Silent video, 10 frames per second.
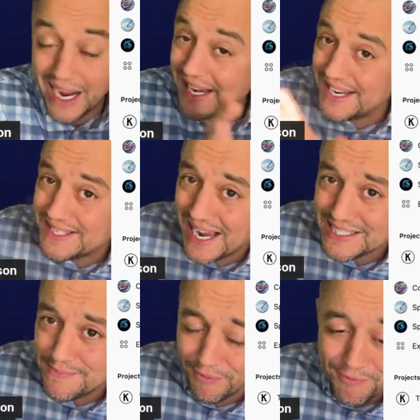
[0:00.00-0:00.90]
I did a
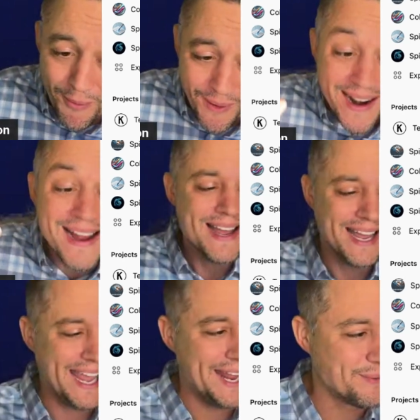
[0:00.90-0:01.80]
test before
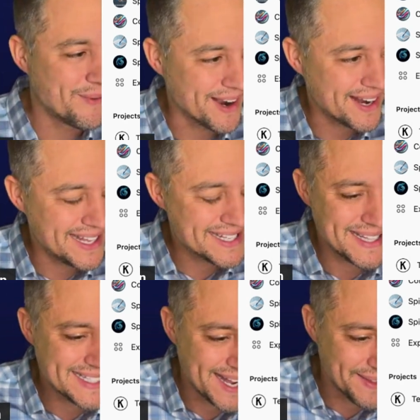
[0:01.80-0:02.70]
and it worked. That's
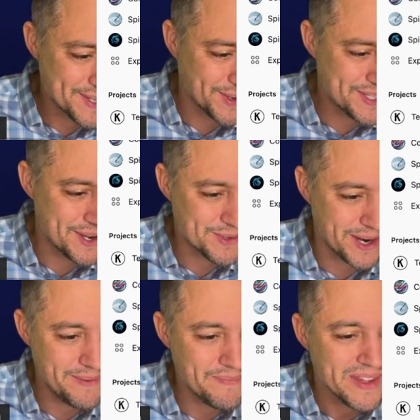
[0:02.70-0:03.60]
that's how this always goes,
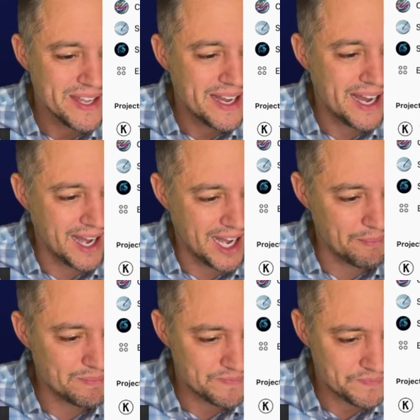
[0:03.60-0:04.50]
right? Um,